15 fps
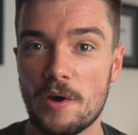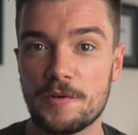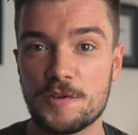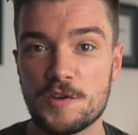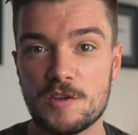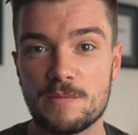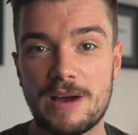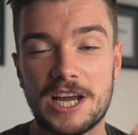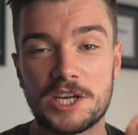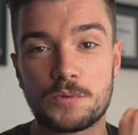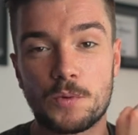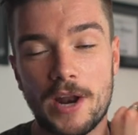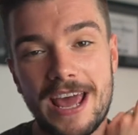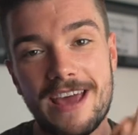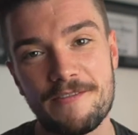and smash
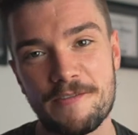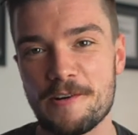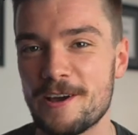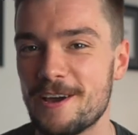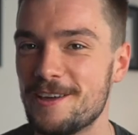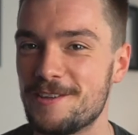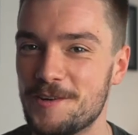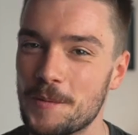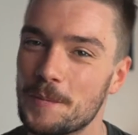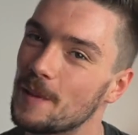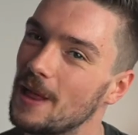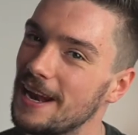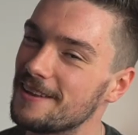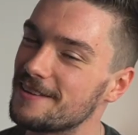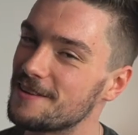whatever it is you're
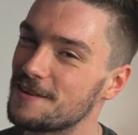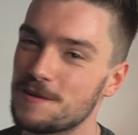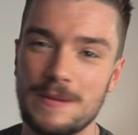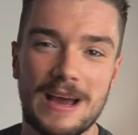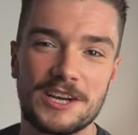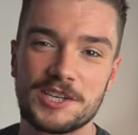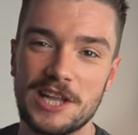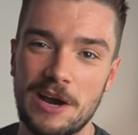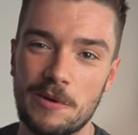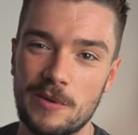planning to smash that